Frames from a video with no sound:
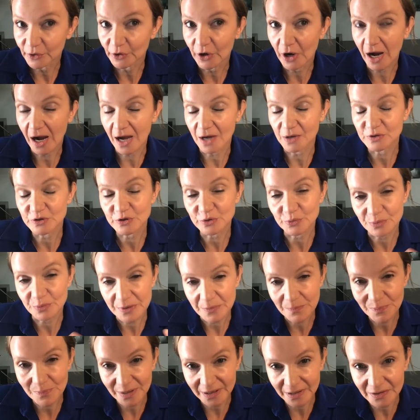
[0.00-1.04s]
how to
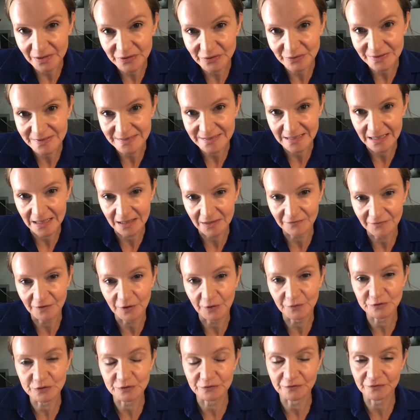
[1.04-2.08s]
rebuild yourself, how
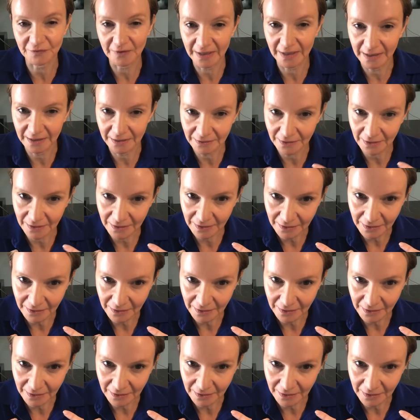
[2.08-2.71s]
to find